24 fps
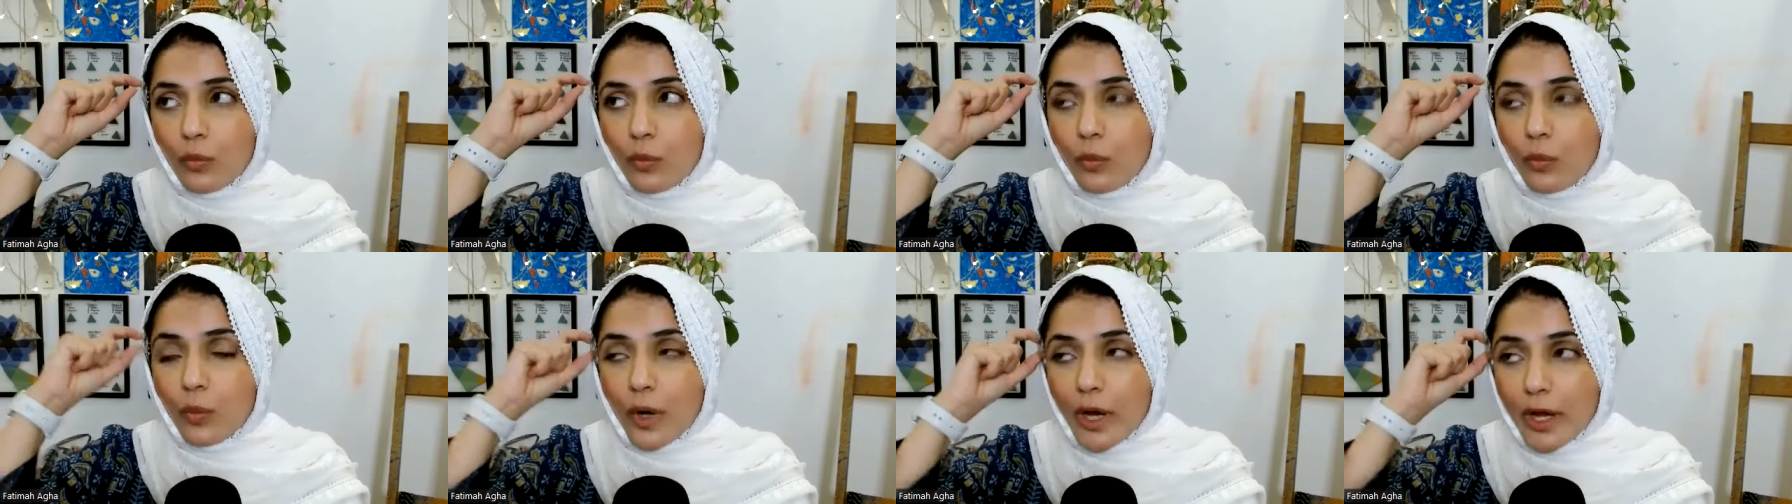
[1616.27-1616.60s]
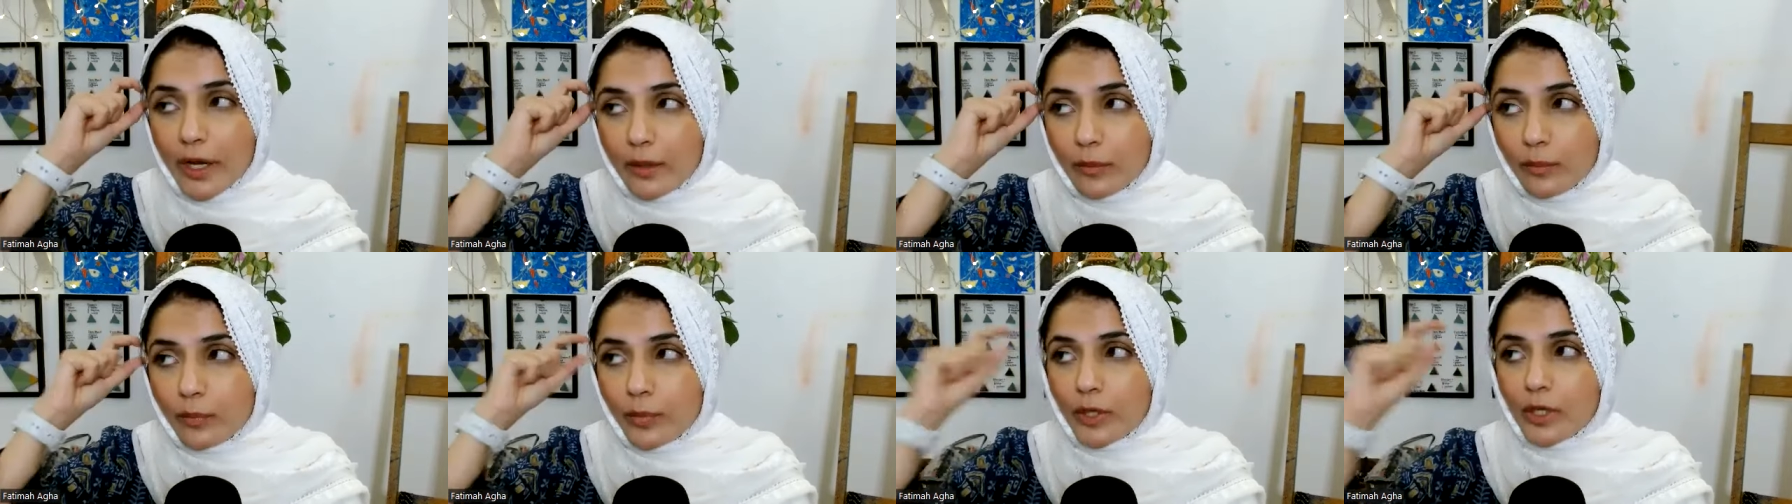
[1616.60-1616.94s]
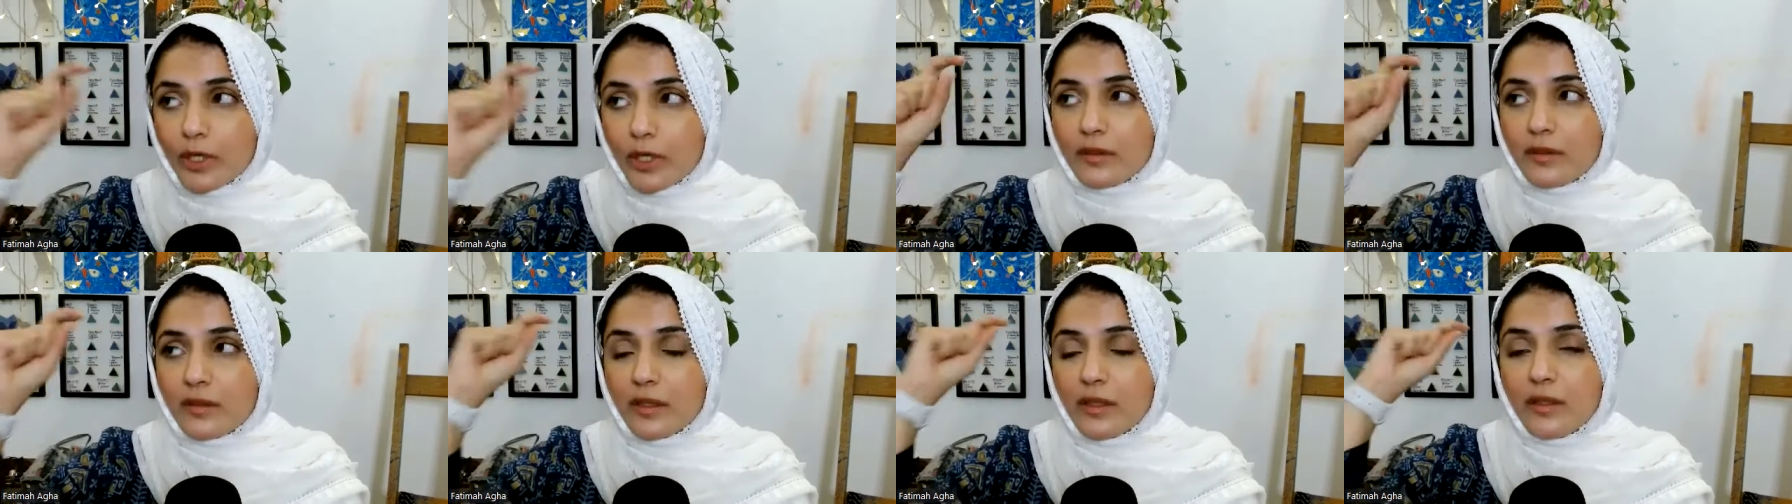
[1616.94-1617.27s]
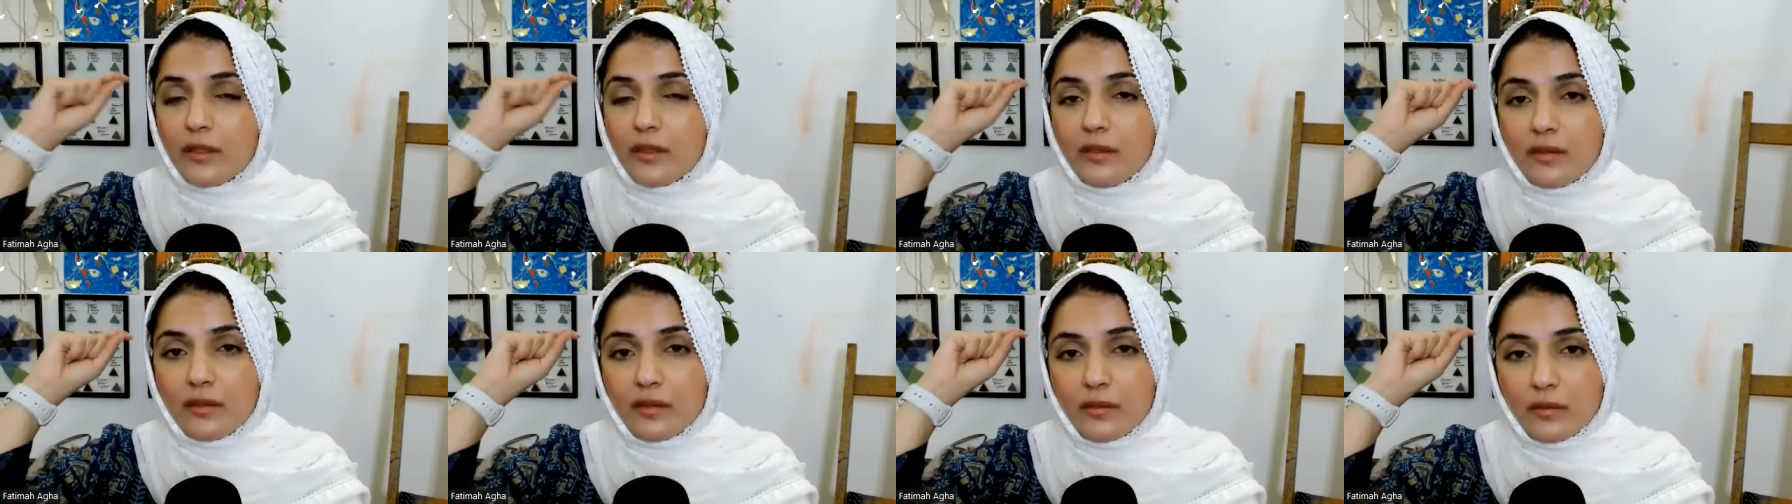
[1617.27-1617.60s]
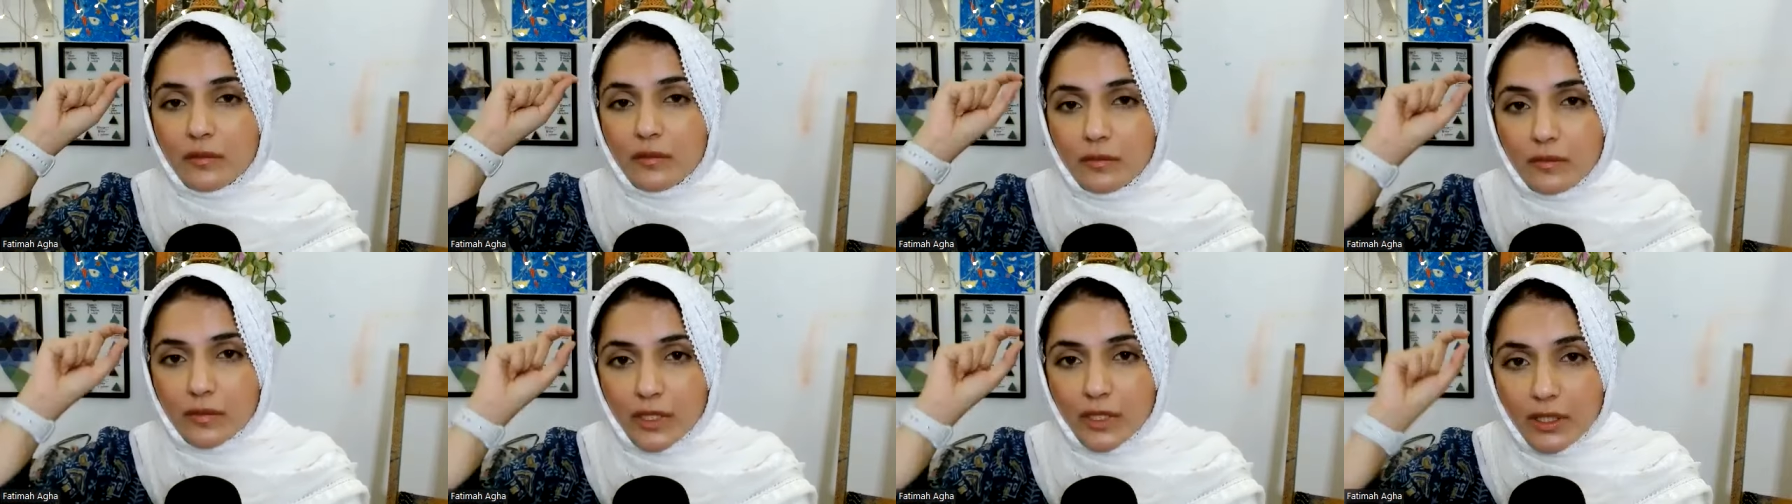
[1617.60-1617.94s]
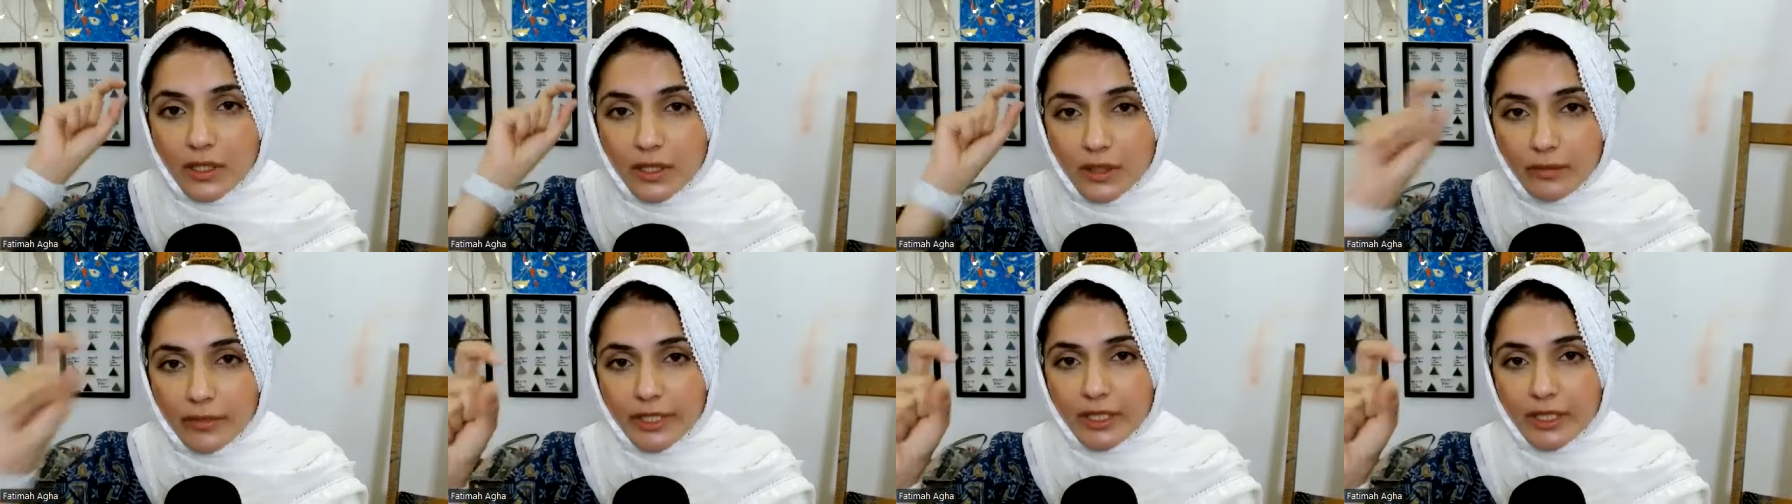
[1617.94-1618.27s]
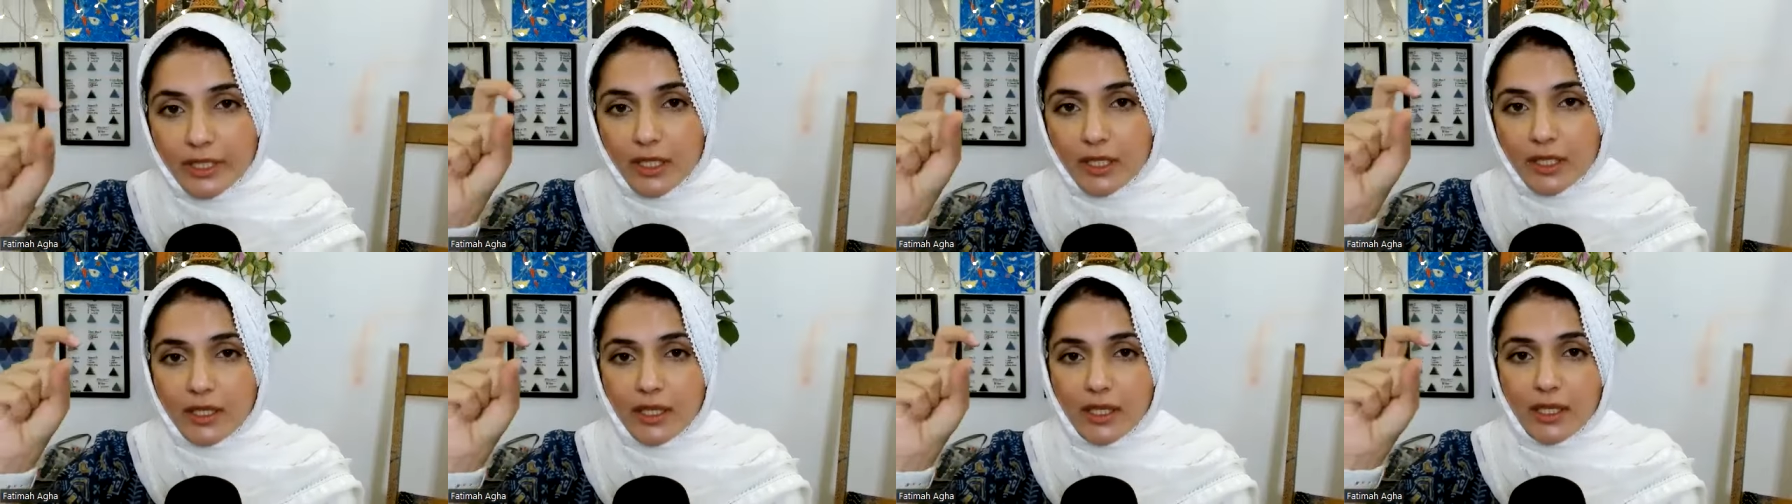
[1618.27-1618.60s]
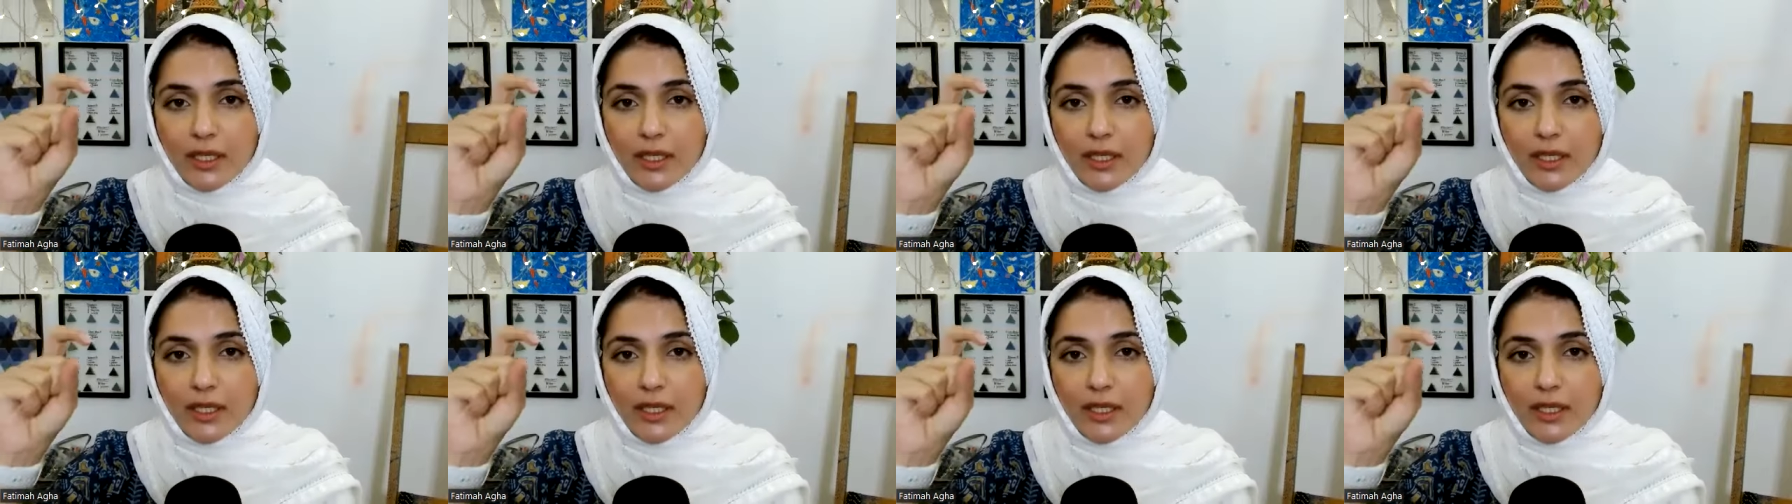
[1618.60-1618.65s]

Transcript: one person's limited